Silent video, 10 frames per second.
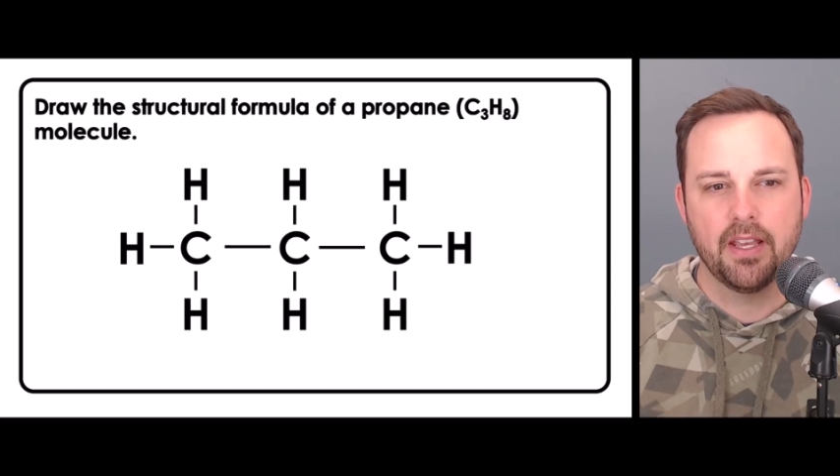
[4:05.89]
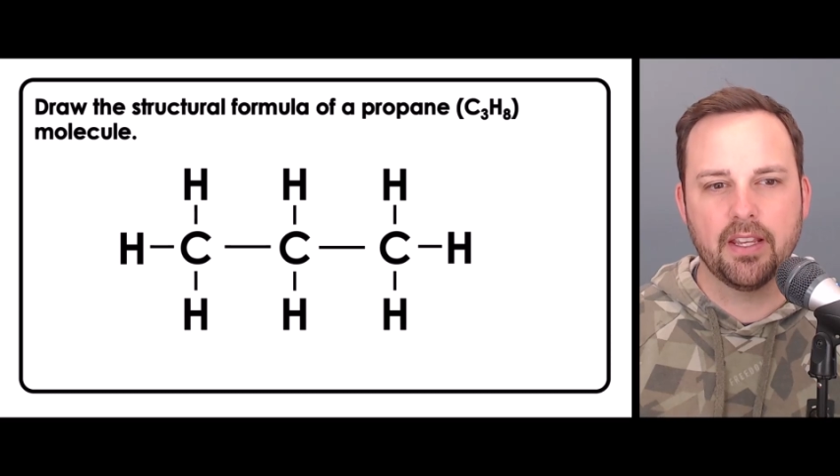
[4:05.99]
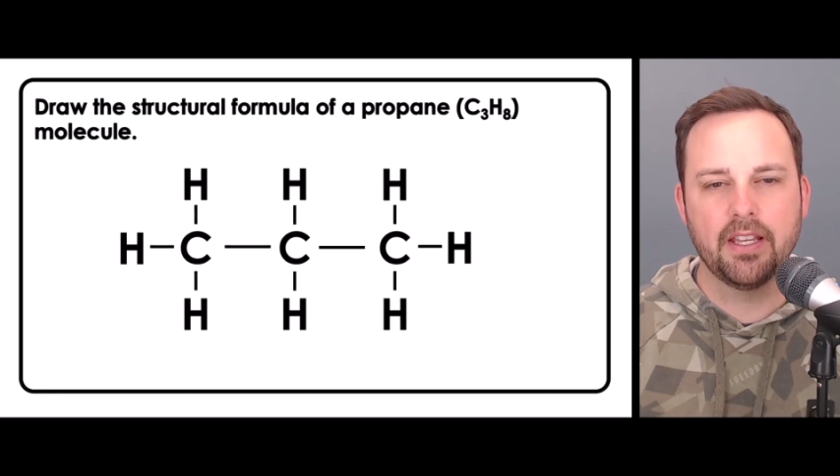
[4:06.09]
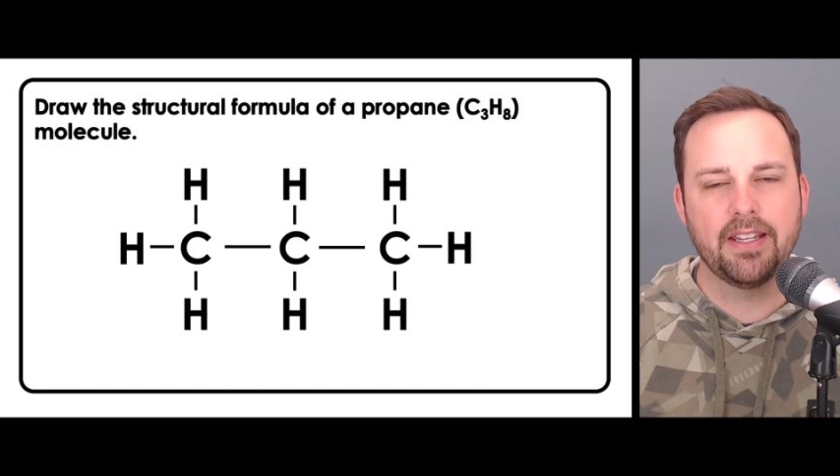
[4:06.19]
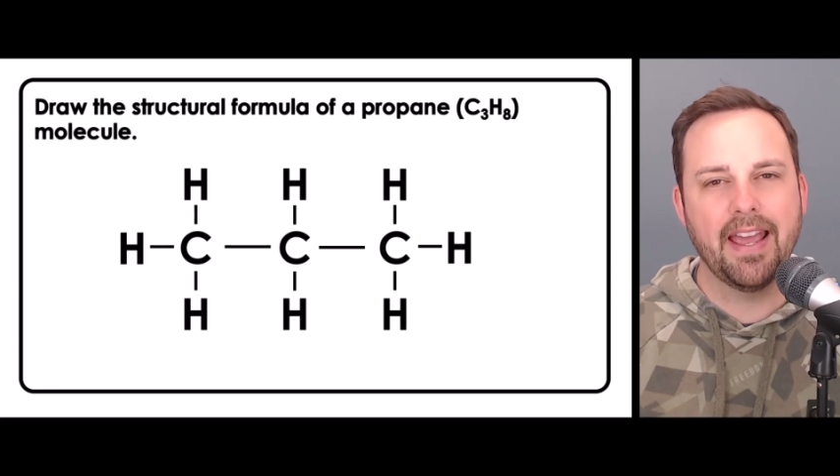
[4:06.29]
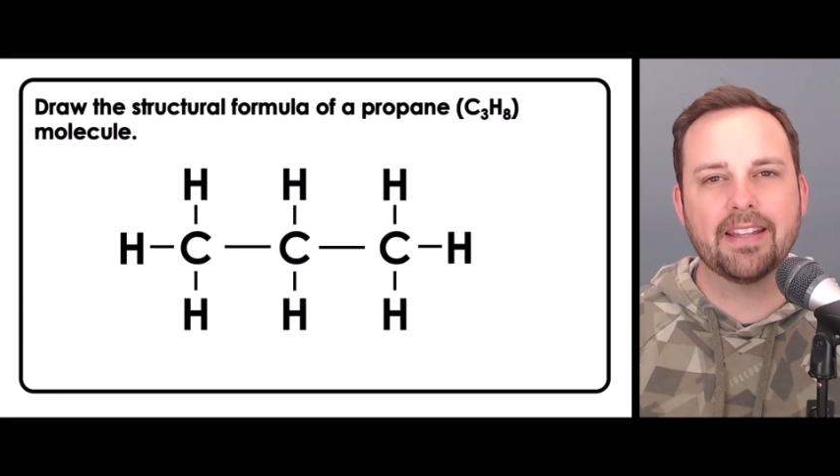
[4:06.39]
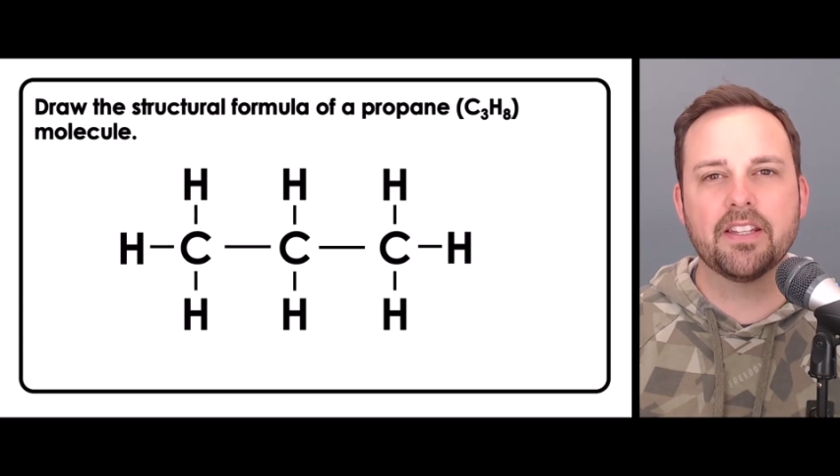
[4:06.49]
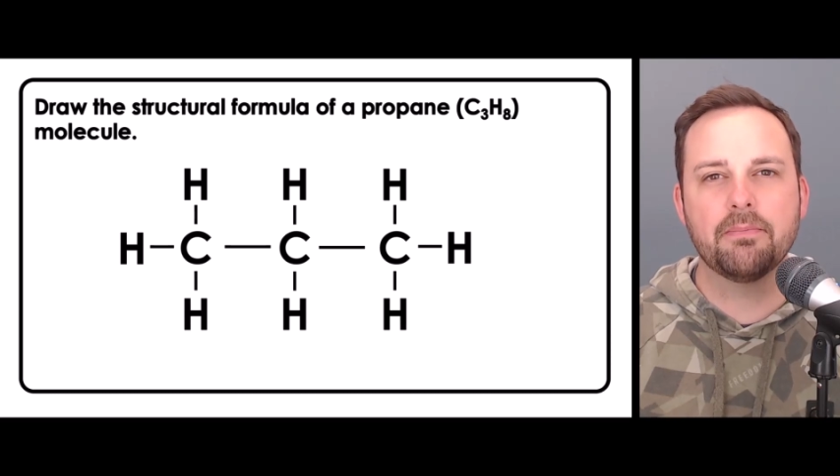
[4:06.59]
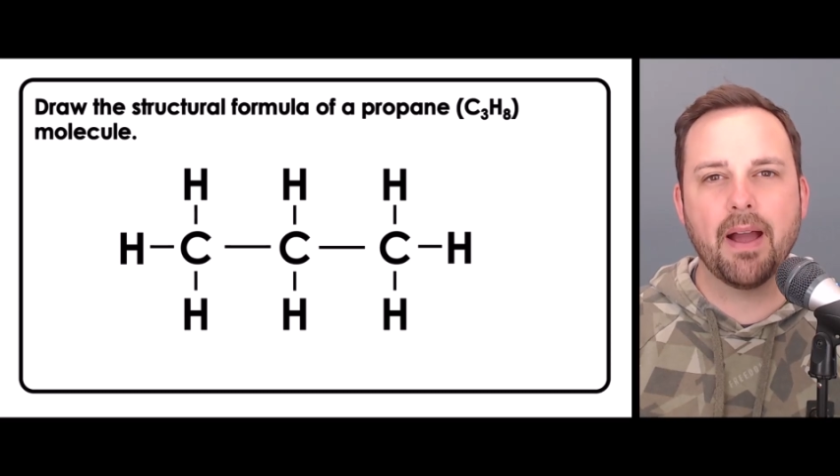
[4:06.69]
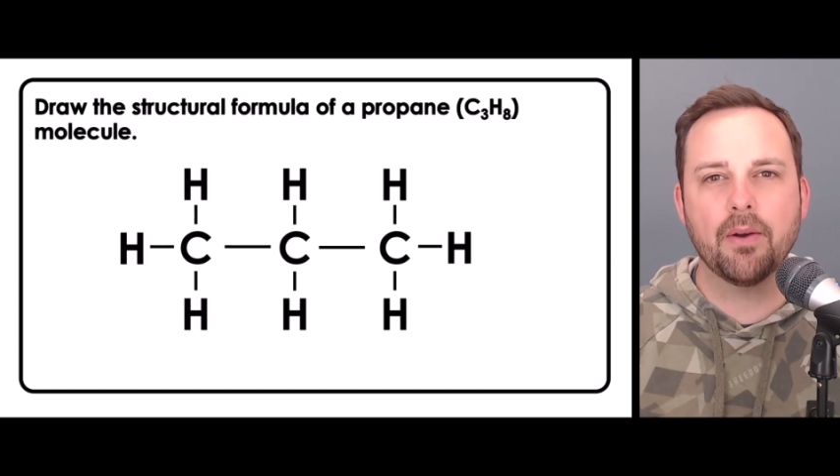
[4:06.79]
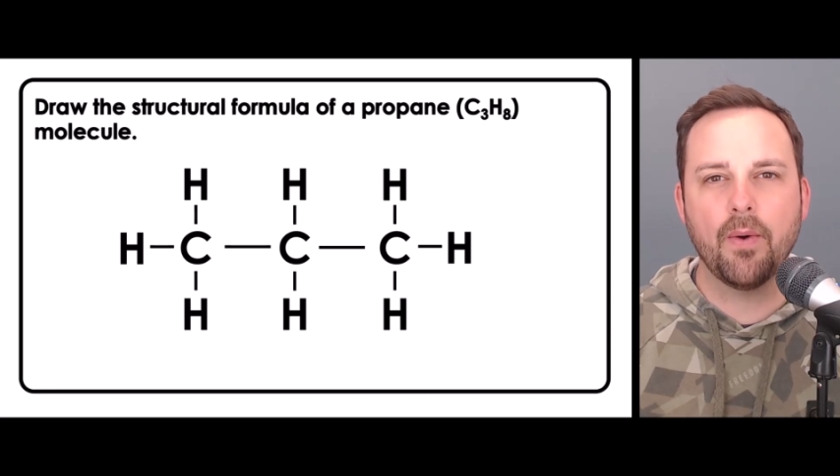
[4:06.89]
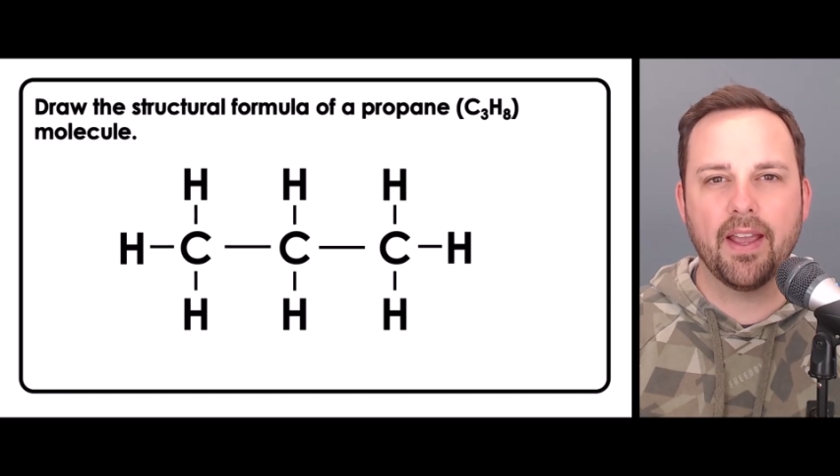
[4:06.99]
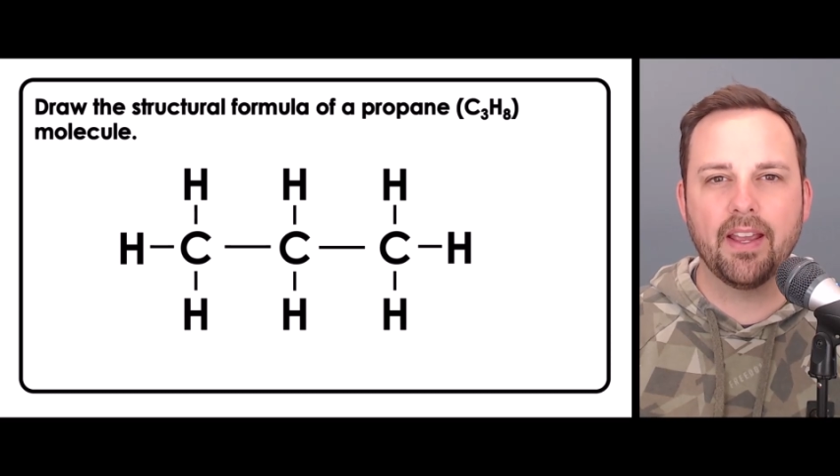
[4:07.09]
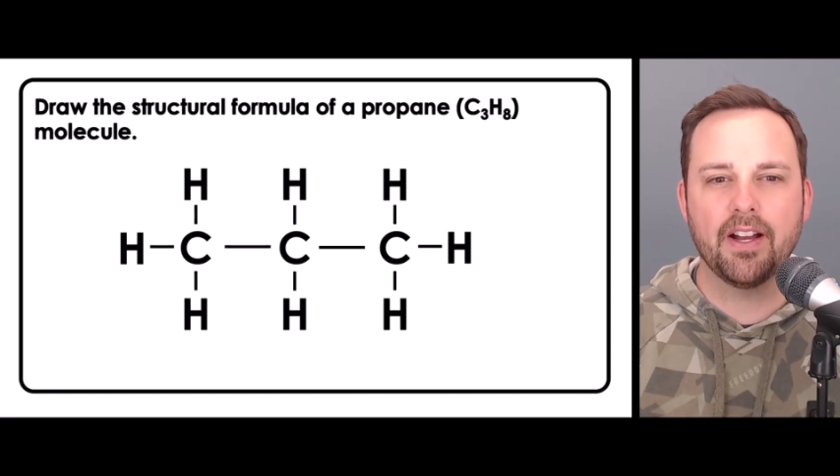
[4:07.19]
connected by way